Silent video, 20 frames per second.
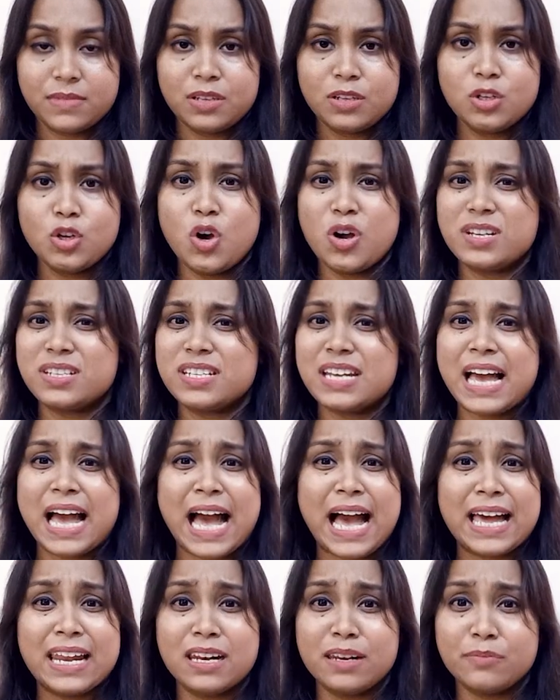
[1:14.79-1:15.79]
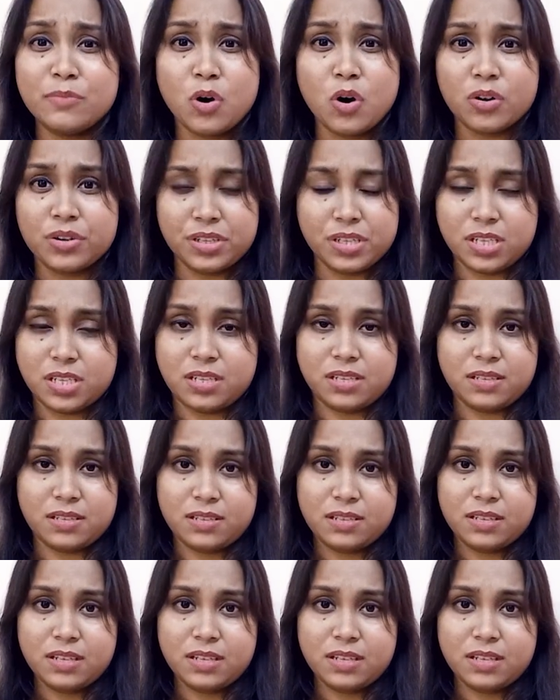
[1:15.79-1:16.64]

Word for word: not almond,